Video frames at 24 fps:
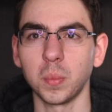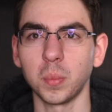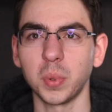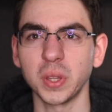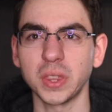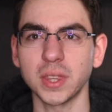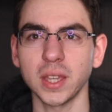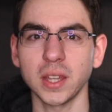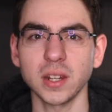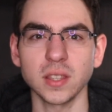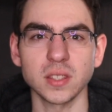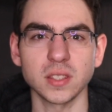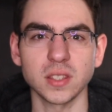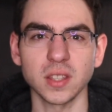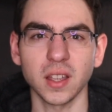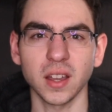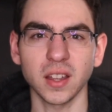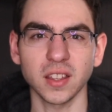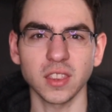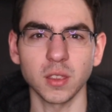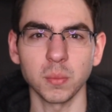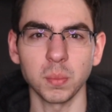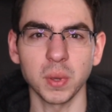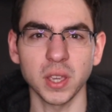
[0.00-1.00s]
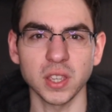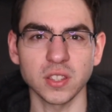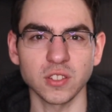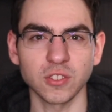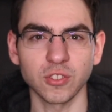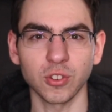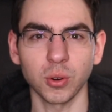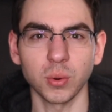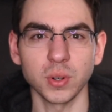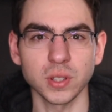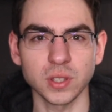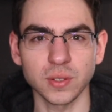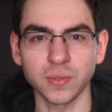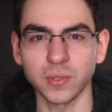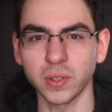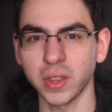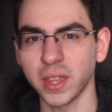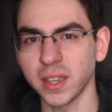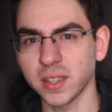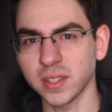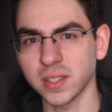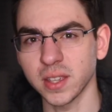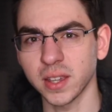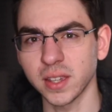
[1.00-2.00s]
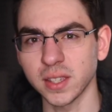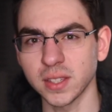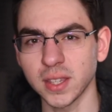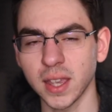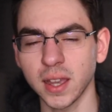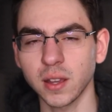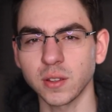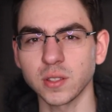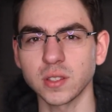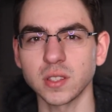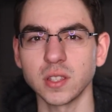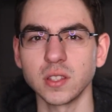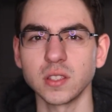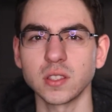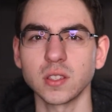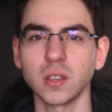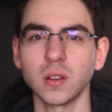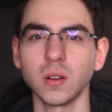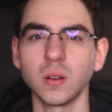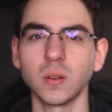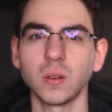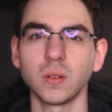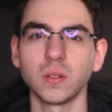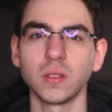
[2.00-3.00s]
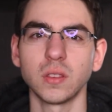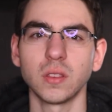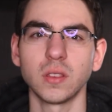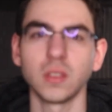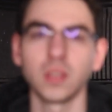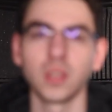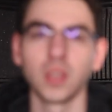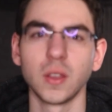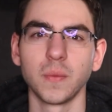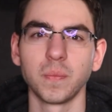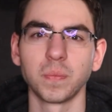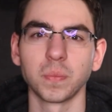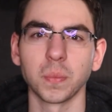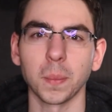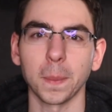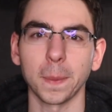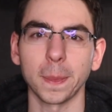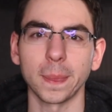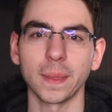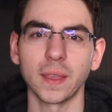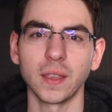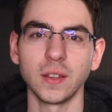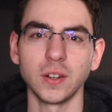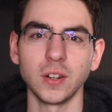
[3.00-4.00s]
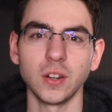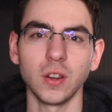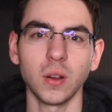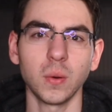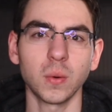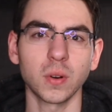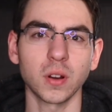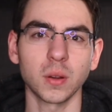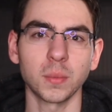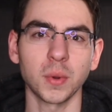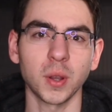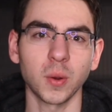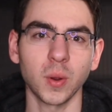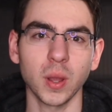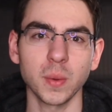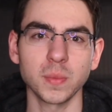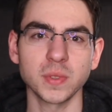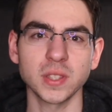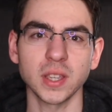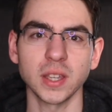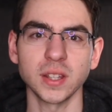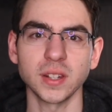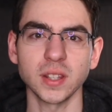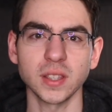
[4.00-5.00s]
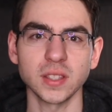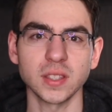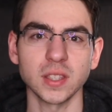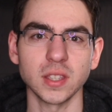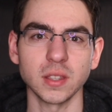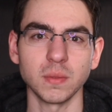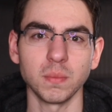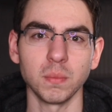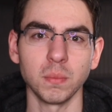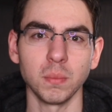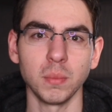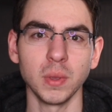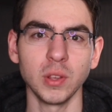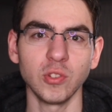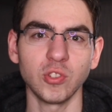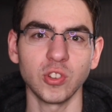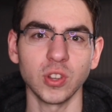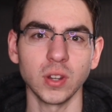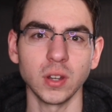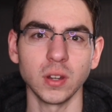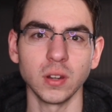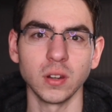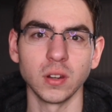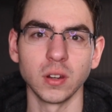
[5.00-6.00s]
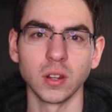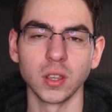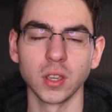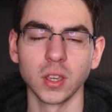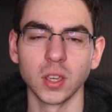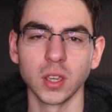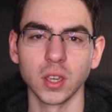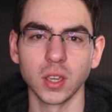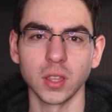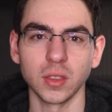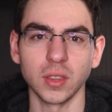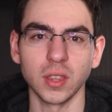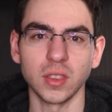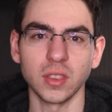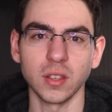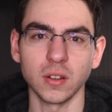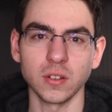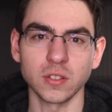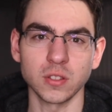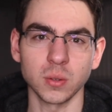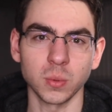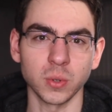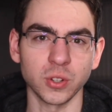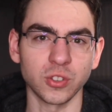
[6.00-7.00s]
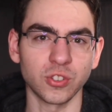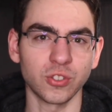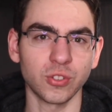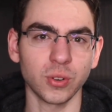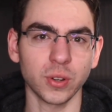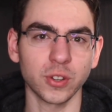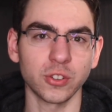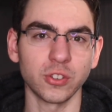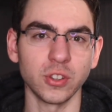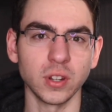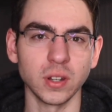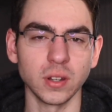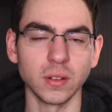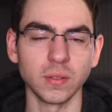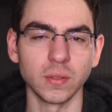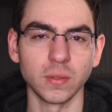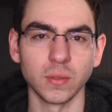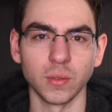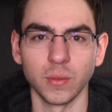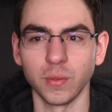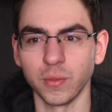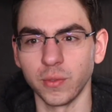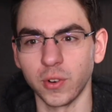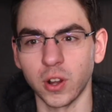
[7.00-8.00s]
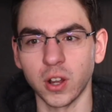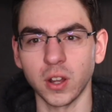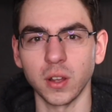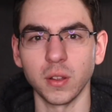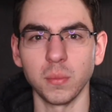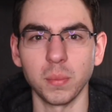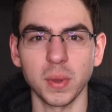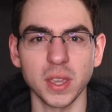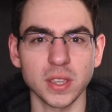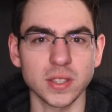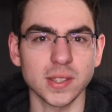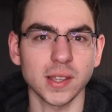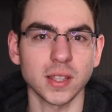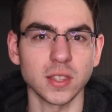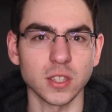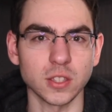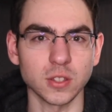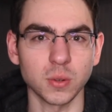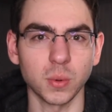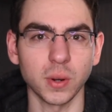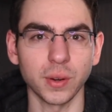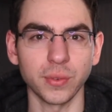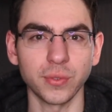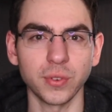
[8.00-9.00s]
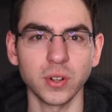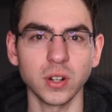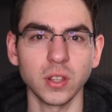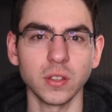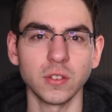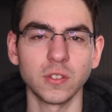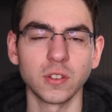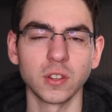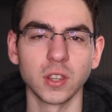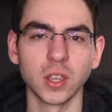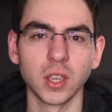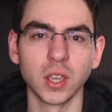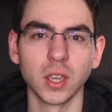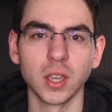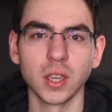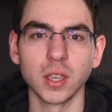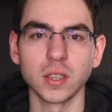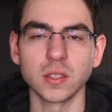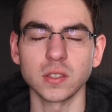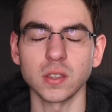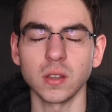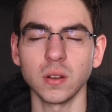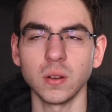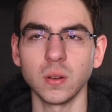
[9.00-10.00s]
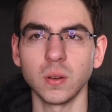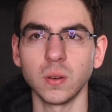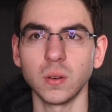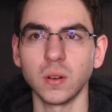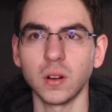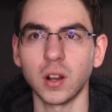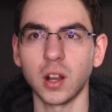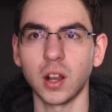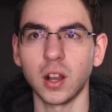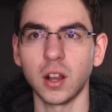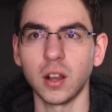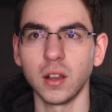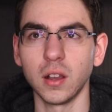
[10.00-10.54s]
But that is not the best choice for that size house, and so nowhere on my website does it mention that there's a restriction based on the square footage. So